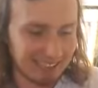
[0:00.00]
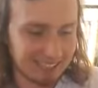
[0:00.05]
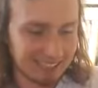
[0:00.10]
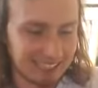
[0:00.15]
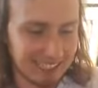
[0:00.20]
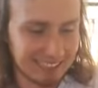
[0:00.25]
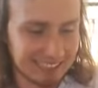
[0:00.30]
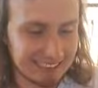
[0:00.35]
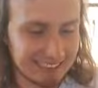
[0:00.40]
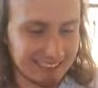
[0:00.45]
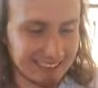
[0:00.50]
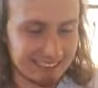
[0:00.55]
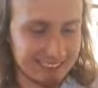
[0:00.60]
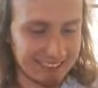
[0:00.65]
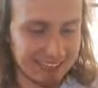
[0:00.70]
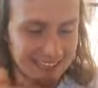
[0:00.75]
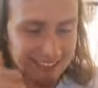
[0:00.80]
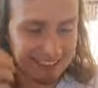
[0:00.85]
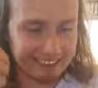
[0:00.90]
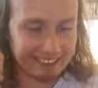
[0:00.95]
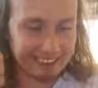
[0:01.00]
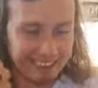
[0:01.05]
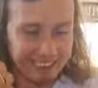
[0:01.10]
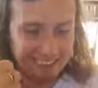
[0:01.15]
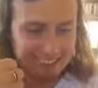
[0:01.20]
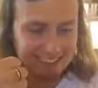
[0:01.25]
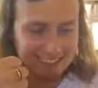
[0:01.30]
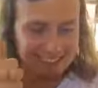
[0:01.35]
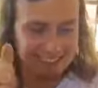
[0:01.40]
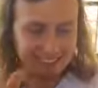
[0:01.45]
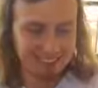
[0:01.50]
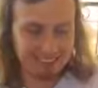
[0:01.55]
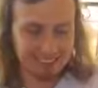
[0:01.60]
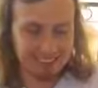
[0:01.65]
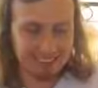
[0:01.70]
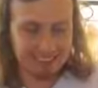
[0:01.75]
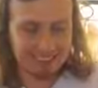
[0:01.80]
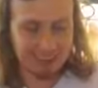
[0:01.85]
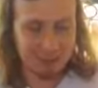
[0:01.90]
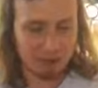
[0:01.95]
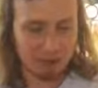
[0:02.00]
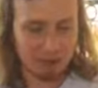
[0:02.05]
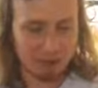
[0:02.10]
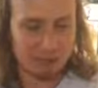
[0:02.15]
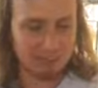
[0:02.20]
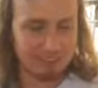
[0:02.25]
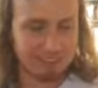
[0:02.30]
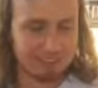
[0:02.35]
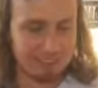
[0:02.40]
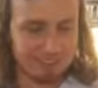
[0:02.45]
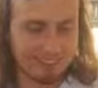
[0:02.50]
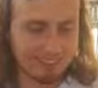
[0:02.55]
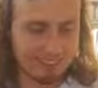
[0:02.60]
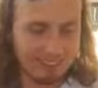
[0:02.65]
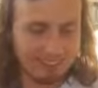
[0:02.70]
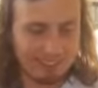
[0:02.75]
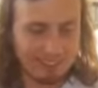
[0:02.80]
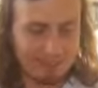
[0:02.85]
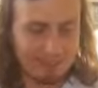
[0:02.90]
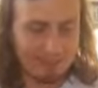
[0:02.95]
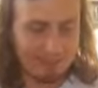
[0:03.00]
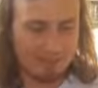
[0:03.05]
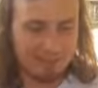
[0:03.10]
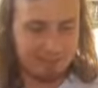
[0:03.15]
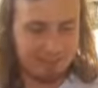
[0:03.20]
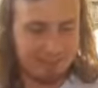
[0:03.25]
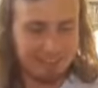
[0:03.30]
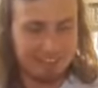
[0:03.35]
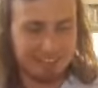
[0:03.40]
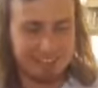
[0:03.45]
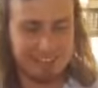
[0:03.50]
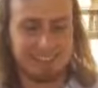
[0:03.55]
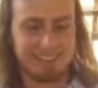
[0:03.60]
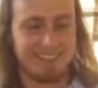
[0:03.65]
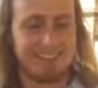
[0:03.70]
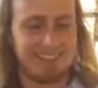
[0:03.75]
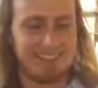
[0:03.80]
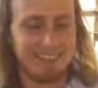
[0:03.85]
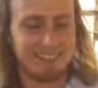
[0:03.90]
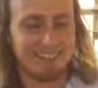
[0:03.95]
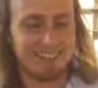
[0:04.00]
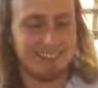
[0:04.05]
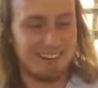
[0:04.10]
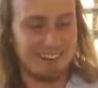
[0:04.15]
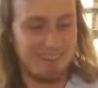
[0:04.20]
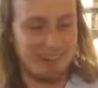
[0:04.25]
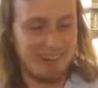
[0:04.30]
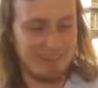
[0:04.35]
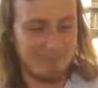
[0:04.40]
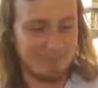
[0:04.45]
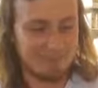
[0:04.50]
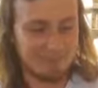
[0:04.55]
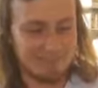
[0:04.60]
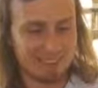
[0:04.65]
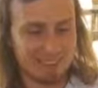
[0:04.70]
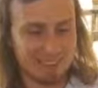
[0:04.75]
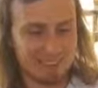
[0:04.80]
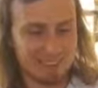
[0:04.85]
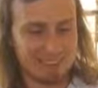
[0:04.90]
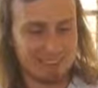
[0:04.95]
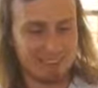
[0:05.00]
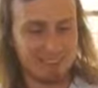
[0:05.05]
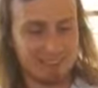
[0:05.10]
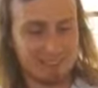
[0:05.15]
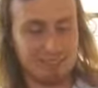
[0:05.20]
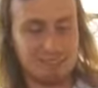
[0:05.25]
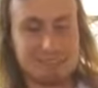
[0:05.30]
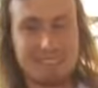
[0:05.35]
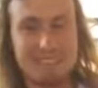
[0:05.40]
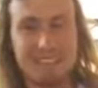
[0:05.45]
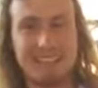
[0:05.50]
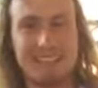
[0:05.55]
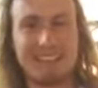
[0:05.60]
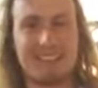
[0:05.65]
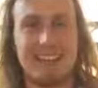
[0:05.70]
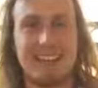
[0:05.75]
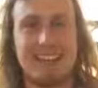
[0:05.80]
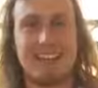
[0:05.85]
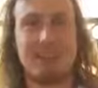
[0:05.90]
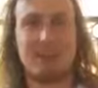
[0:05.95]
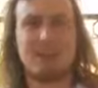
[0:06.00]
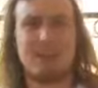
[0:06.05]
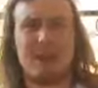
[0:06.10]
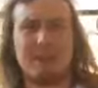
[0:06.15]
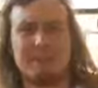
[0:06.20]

Jason saying, cheers, thanks Albert, with the arm. Jonathan is saying, thank you. We have